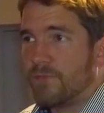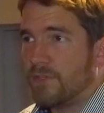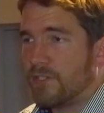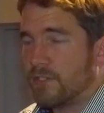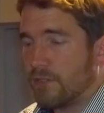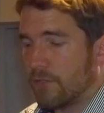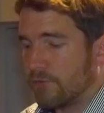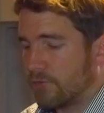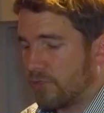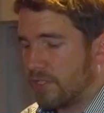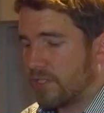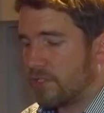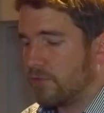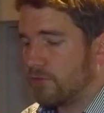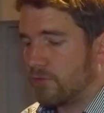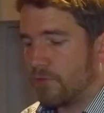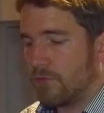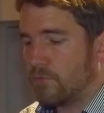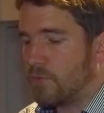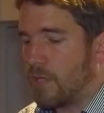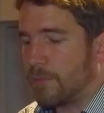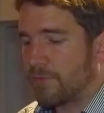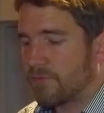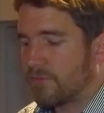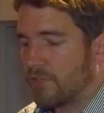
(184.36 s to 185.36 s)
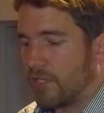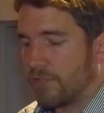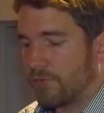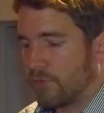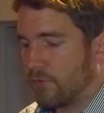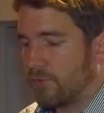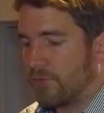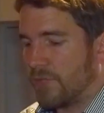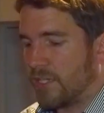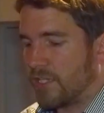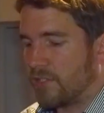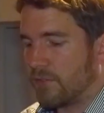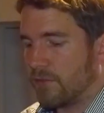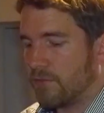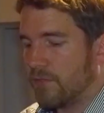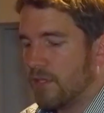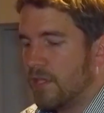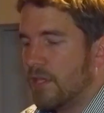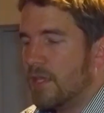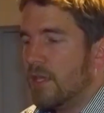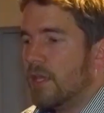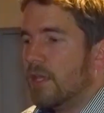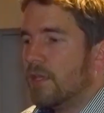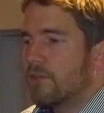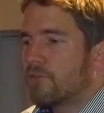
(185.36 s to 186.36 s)
videos, or they can do websites, or they can
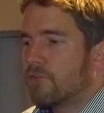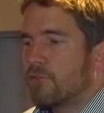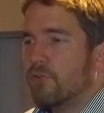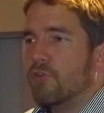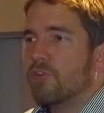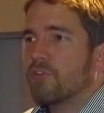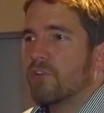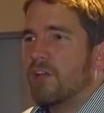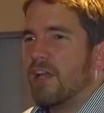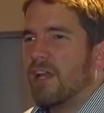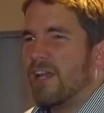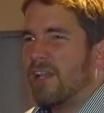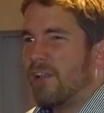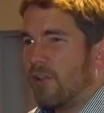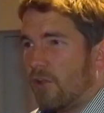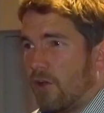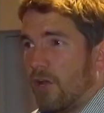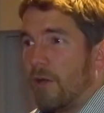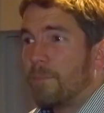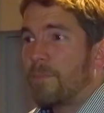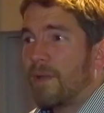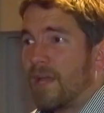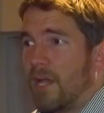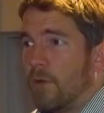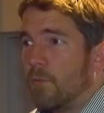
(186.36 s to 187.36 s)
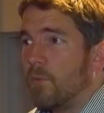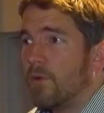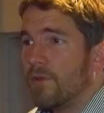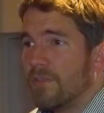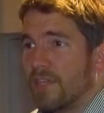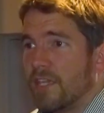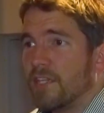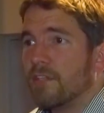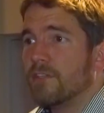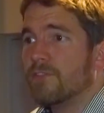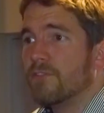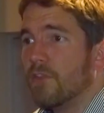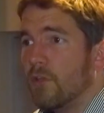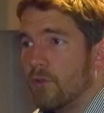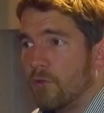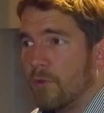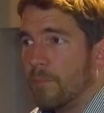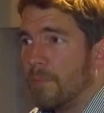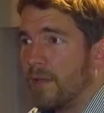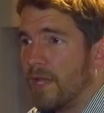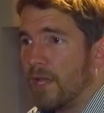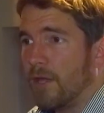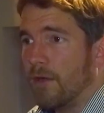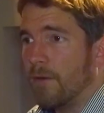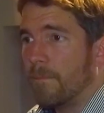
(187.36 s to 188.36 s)
talk a lot about what they know
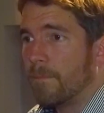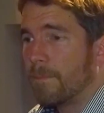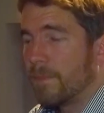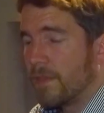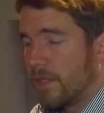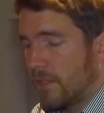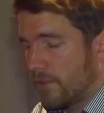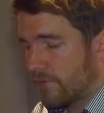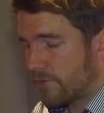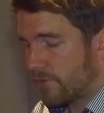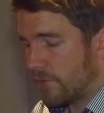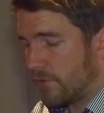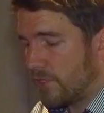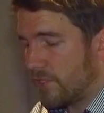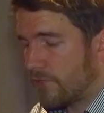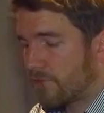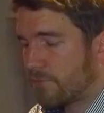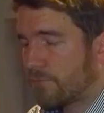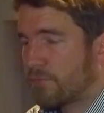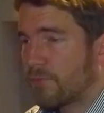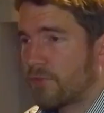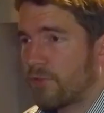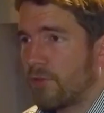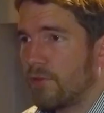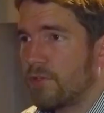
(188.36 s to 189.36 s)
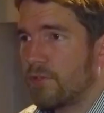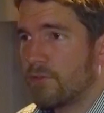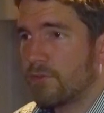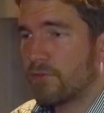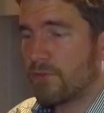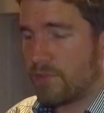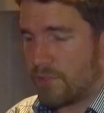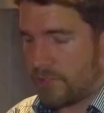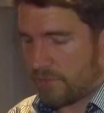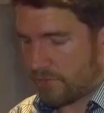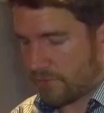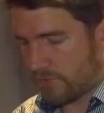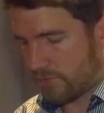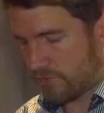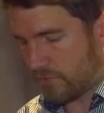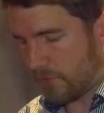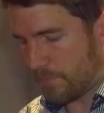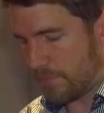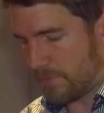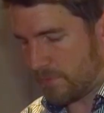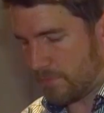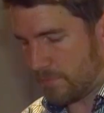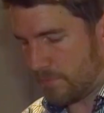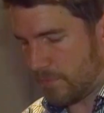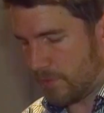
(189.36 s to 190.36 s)
about. So it's showing your, this is
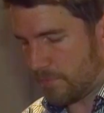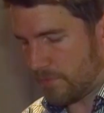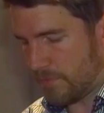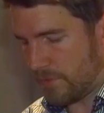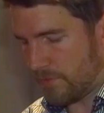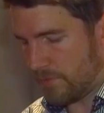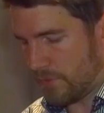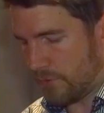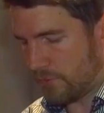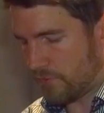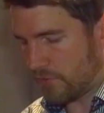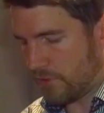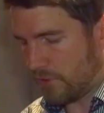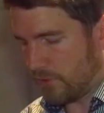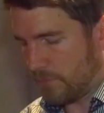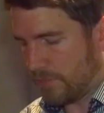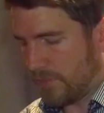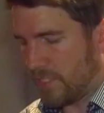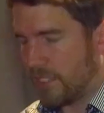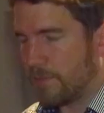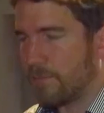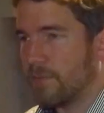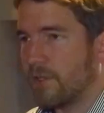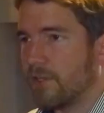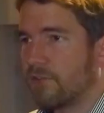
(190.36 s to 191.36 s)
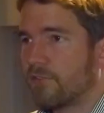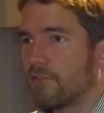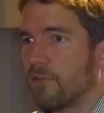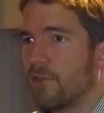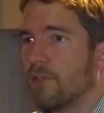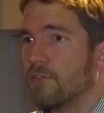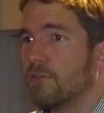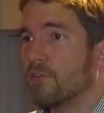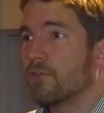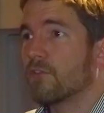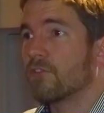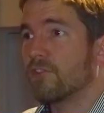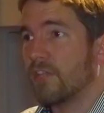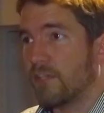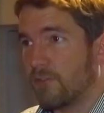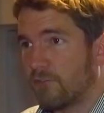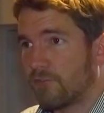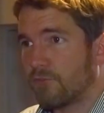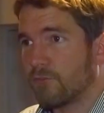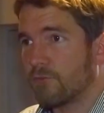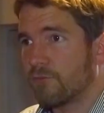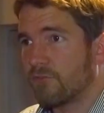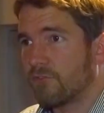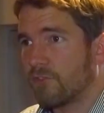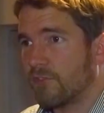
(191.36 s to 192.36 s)
jumping in my notes a little bit here, but it's showing your
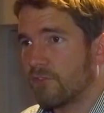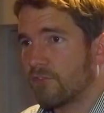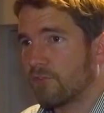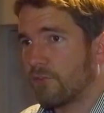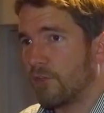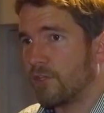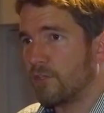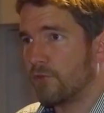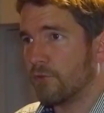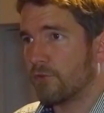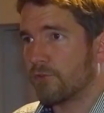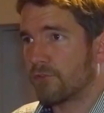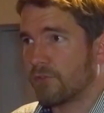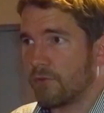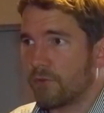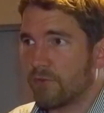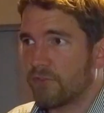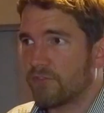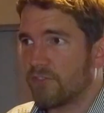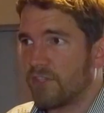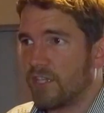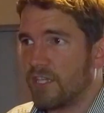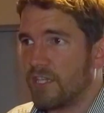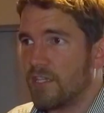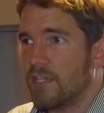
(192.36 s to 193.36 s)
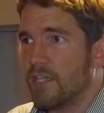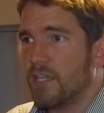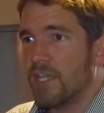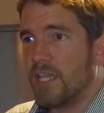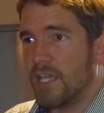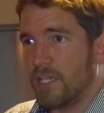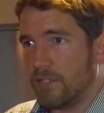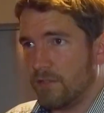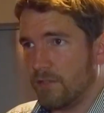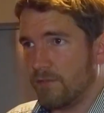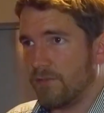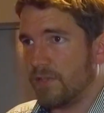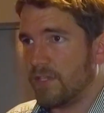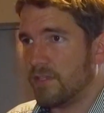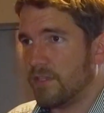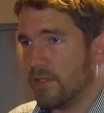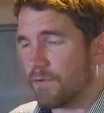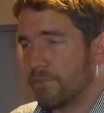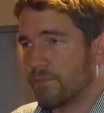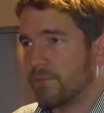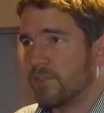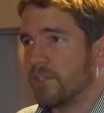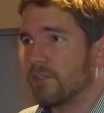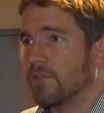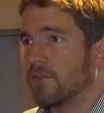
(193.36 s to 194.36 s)
credentials, it's showing your authority in
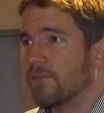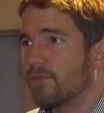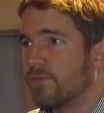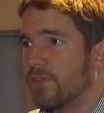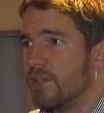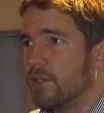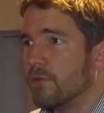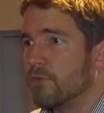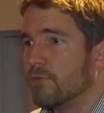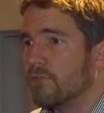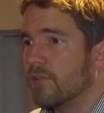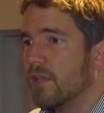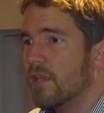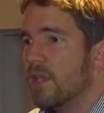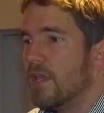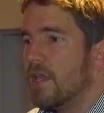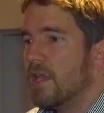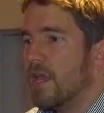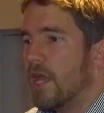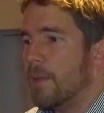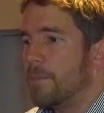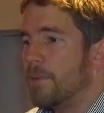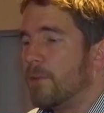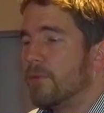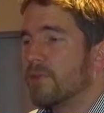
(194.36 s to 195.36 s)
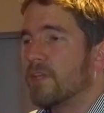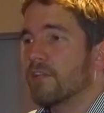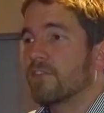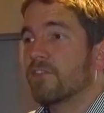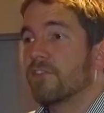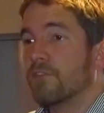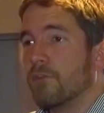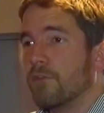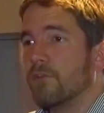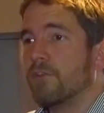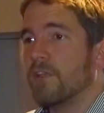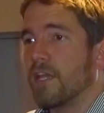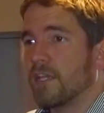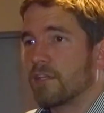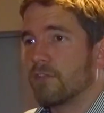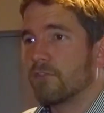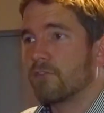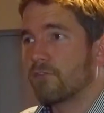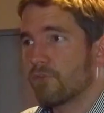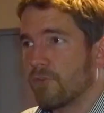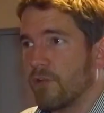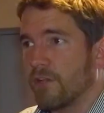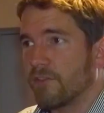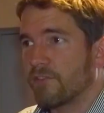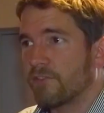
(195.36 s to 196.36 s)
that particular field, and people get to know, like,
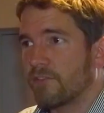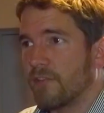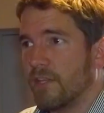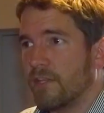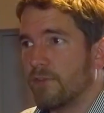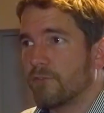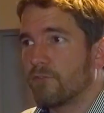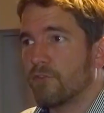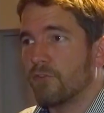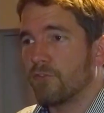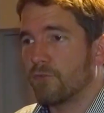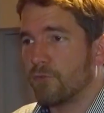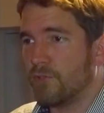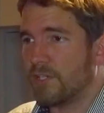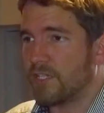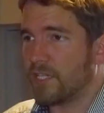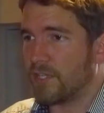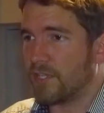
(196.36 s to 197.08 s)
and trust. And of course, when you